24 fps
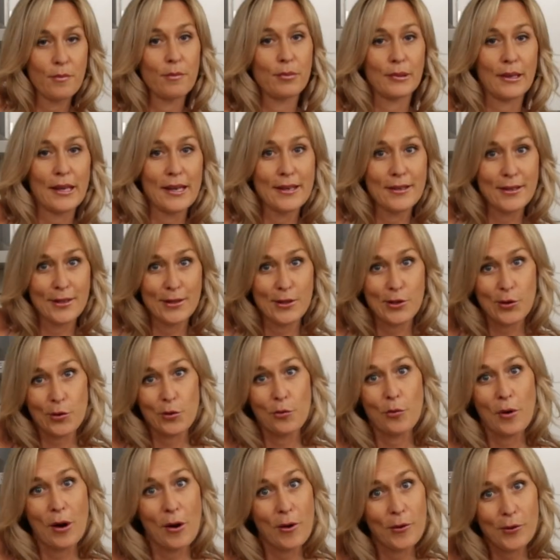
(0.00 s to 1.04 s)
blend until
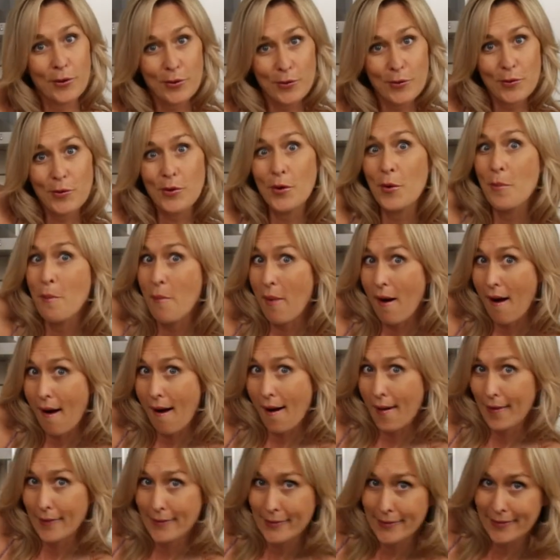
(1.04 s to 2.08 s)
well
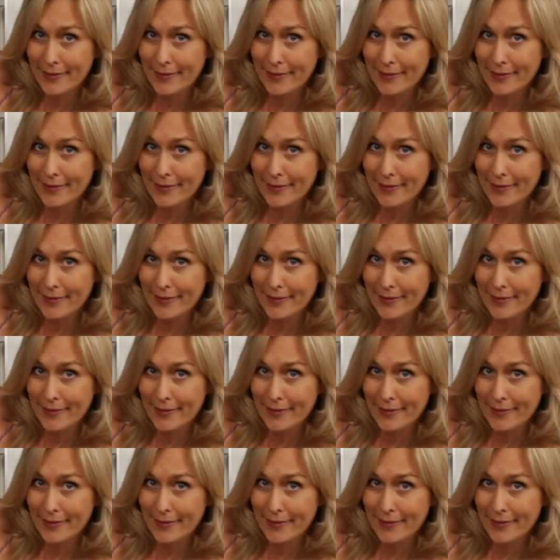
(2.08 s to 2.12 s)
combined.